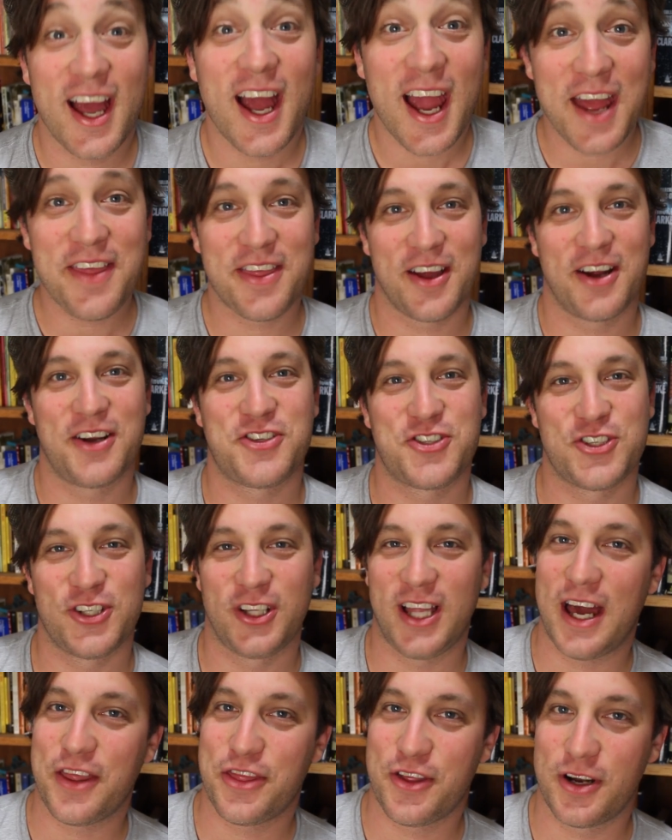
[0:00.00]
Hey there, it's
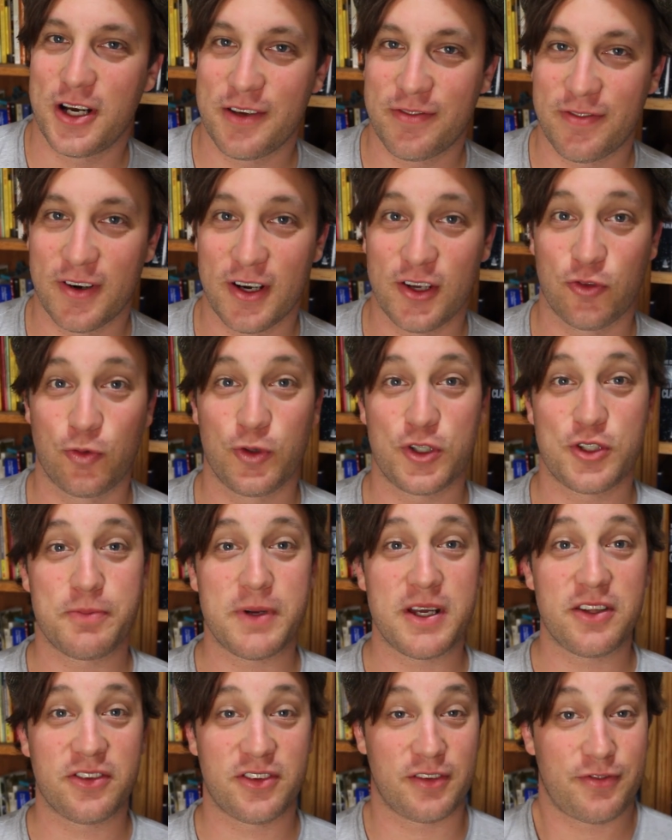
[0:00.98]
July 31st, which
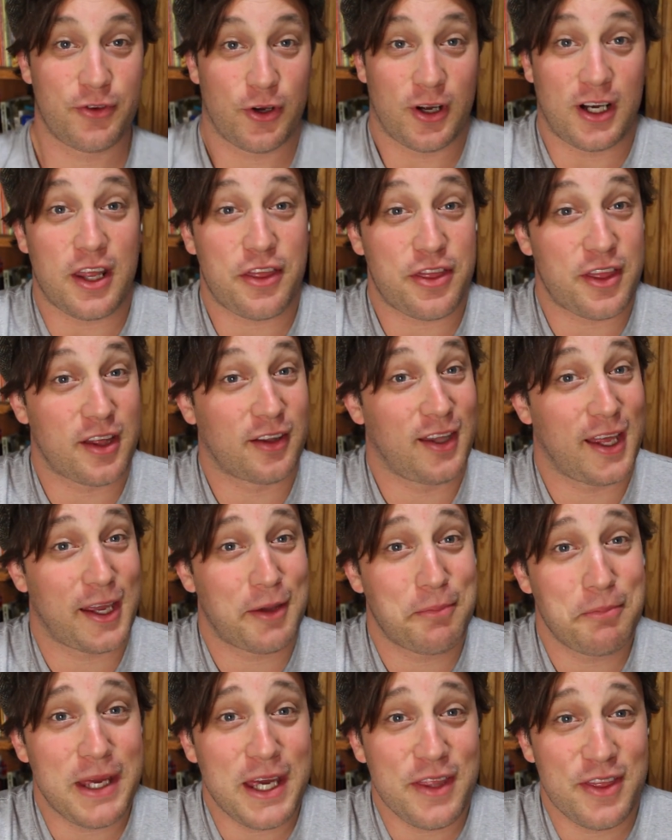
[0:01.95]
means if you're anything
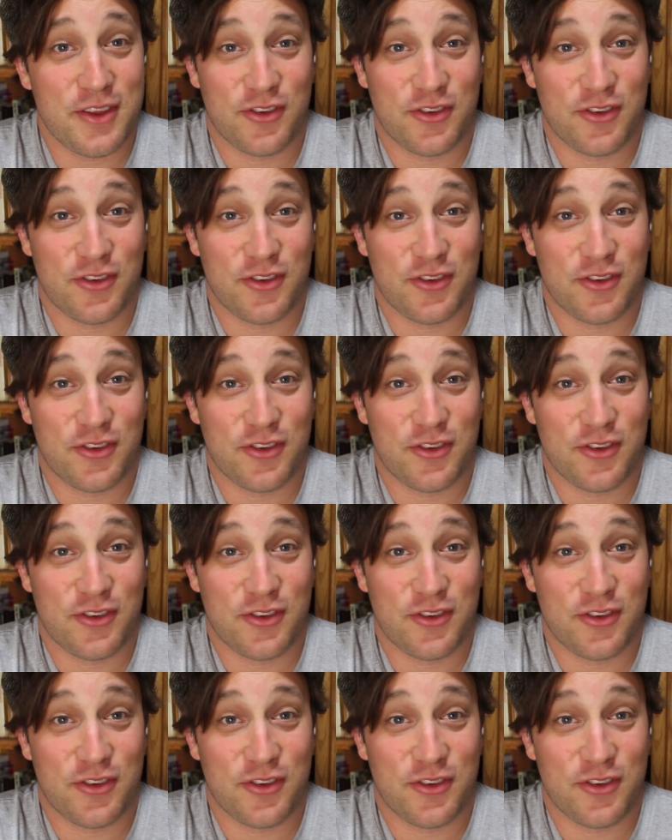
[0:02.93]
like me,